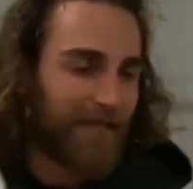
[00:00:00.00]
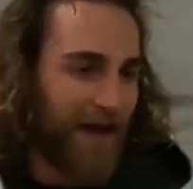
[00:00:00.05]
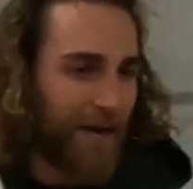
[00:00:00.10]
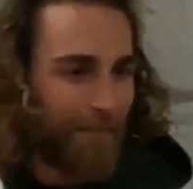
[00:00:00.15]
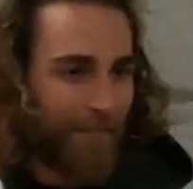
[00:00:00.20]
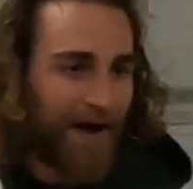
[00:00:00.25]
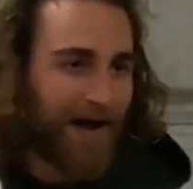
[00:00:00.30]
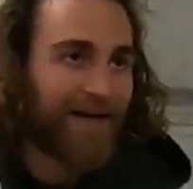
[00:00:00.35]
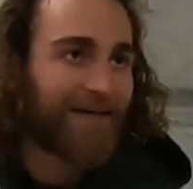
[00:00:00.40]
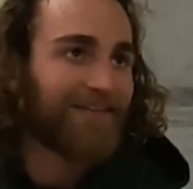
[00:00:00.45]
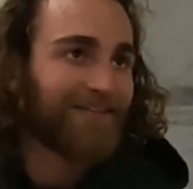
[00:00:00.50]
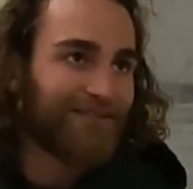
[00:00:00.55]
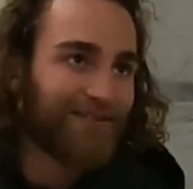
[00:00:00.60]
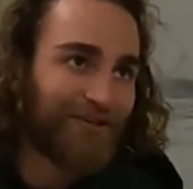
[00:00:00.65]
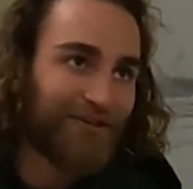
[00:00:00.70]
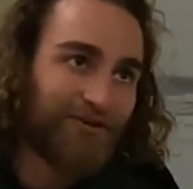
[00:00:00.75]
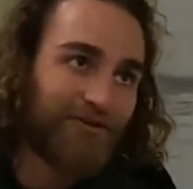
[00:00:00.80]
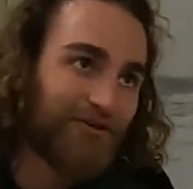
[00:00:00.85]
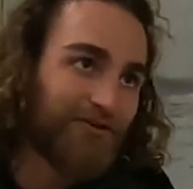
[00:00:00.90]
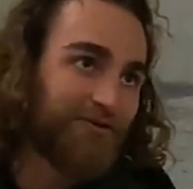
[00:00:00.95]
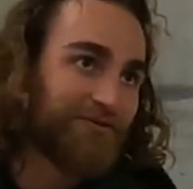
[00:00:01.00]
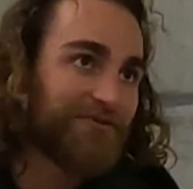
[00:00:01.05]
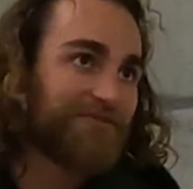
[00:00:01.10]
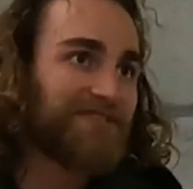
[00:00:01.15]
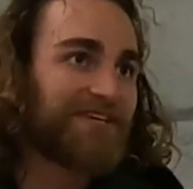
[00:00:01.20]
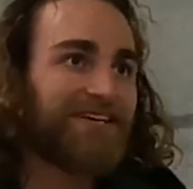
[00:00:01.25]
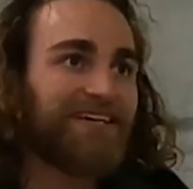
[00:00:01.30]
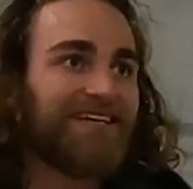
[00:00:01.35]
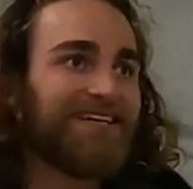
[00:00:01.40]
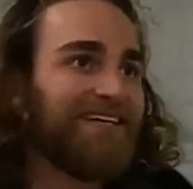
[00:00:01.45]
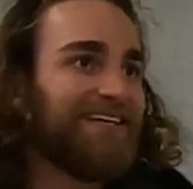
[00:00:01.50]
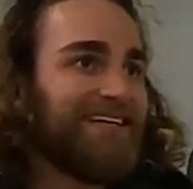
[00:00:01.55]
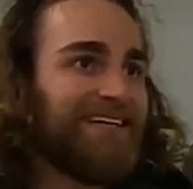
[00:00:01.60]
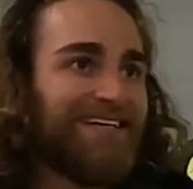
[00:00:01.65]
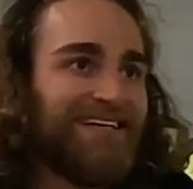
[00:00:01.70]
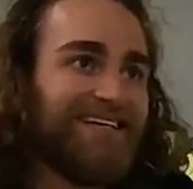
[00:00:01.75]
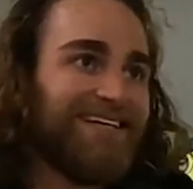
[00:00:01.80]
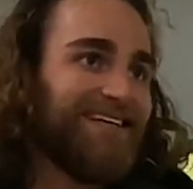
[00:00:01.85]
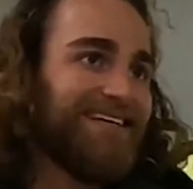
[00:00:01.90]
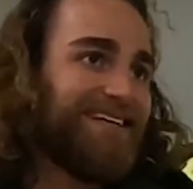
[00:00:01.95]
that might lose,
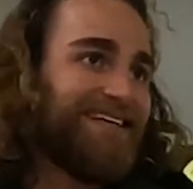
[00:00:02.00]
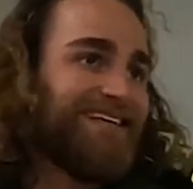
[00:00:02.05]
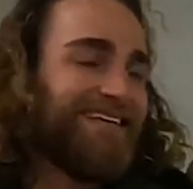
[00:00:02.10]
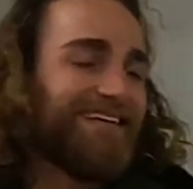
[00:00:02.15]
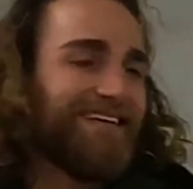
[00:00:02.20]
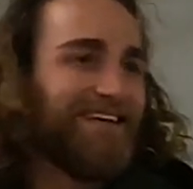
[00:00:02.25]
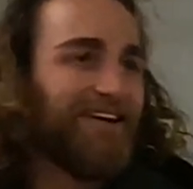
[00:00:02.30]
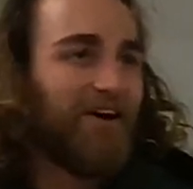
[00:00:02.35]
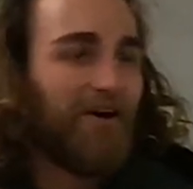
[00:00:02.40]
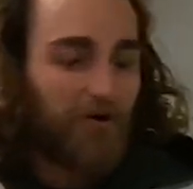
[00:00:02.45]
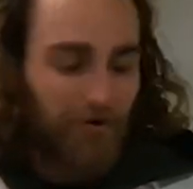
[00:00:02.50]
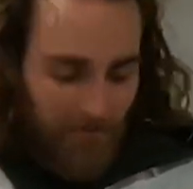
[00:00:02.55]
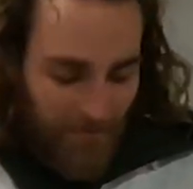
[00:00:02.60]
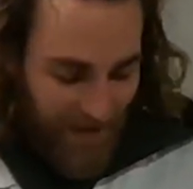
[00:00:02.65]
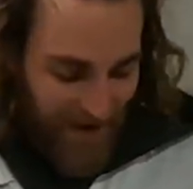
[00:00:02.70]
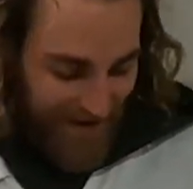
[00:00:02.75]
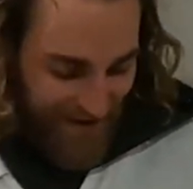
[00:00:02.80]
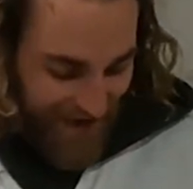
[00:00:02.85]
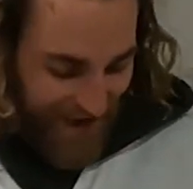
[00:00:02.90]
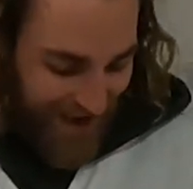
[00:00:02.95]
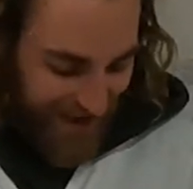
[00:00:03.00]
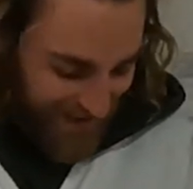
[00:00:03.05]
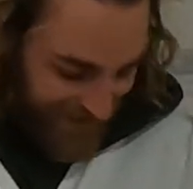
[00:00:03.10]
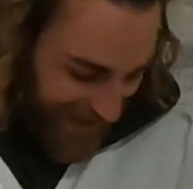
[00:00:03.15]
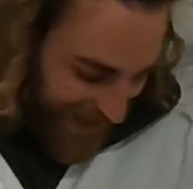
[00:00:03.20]
you know, or might cut